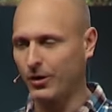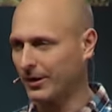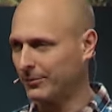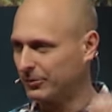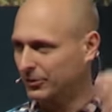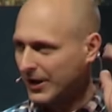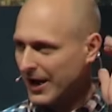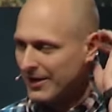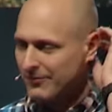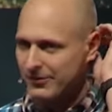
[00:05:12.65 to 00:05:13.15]
I'm
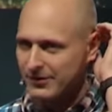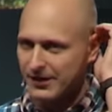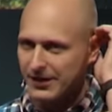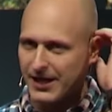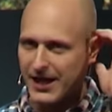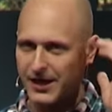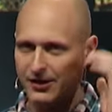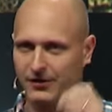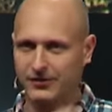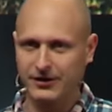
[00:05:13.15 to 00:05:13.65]
driving
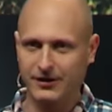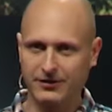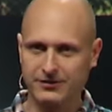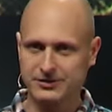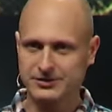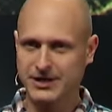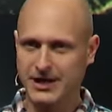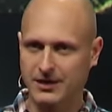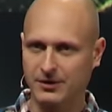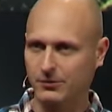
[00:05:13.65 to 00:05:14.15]
again on the other
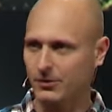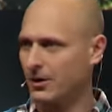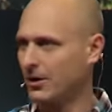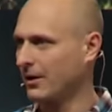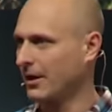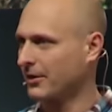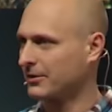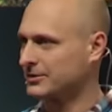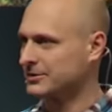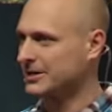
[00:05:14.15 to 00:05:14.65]
side of the road,
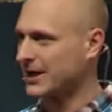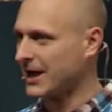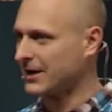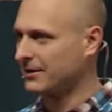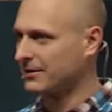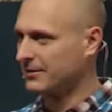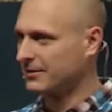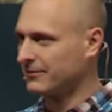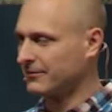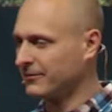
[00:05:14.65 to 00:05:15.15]
other side
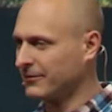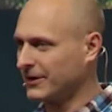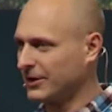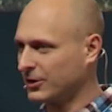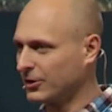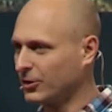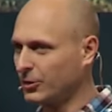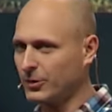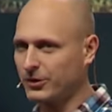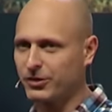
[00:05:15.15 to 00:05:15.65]
of the
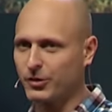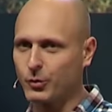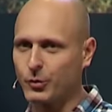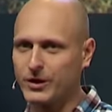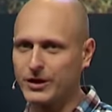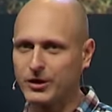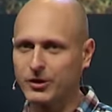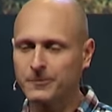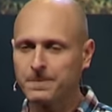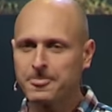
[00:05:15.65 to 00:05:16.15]
vehicle with the
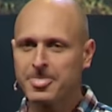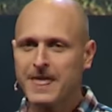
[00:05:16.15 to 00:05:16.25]
wheel.